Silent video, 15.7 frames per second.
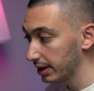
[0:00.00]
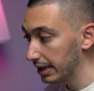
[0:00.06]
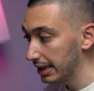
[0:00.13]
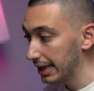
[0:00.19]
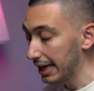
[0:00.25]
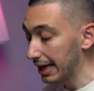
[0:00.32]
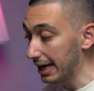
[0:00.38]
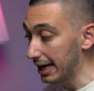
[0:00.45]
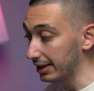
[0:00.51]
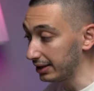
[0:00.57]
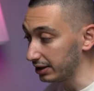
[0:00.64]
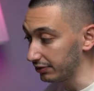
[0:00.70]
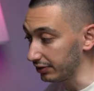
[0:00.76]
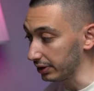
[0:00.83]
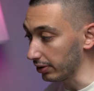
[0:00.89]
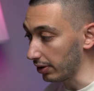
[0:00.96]
And it
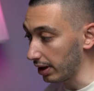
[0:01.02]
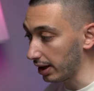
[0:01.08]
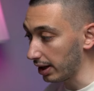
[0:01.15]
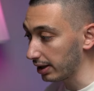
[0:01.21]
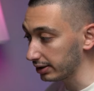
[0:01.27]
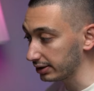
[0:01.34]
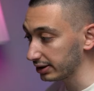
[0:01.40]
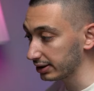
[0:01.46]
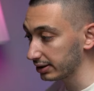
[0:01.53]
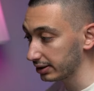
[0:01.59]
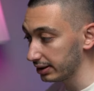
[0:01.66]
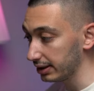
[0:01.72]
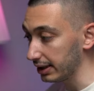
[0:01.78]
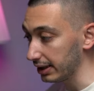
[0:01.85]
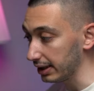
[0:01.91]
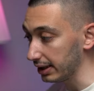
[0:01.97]
will ask
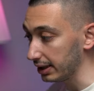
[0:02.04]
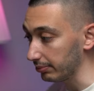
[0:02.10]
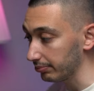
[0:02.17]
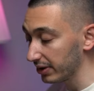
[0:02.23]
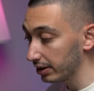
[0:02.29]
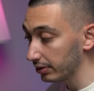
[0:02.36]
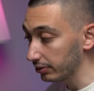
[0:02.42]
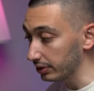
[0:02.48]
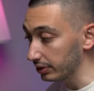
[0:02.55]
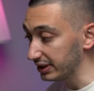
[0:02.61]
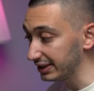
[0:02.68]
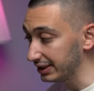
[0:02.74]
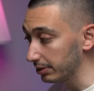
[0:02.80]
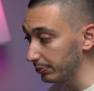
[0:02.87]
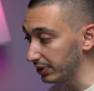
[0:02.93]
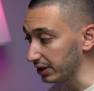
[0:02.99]
the
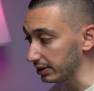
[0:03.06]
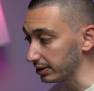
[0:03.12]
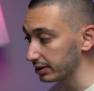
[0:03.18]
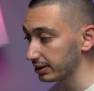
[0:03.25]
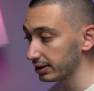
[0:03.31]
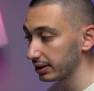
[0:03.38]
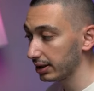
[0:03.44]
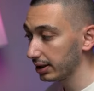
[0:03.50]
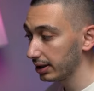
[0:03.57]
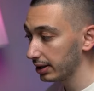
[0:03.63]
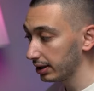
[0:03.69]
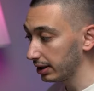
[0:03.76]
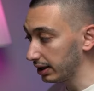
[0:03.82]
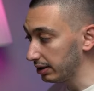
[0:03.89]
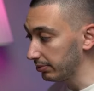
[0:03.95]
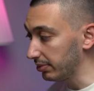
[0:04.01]
recipient's
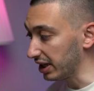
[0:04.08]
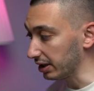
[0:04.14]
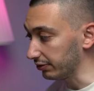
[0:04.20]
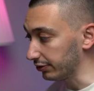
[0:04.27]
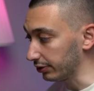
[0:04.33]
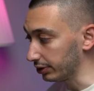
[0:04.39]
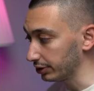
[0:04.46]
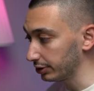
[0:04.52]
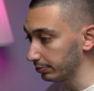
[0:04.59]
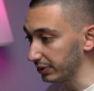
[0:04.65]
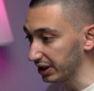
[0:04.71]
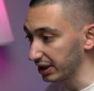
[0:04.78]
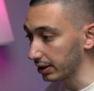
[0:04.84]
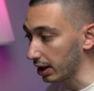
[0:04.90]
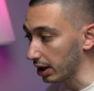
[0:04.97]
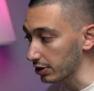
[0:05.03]
email first,
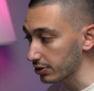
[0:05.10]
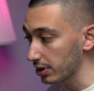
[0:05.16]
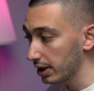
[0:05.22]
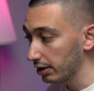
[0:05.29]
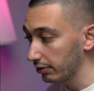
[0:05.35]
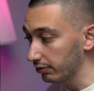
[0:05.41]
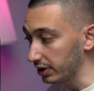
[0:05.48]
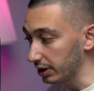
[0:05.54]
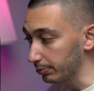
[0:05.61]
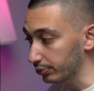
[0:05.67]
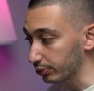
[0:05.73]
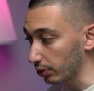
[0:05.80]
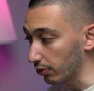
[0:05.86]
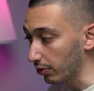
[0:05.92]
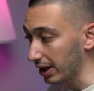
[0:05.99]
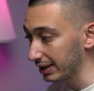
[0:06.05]
because we
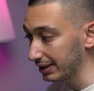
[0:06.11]
provide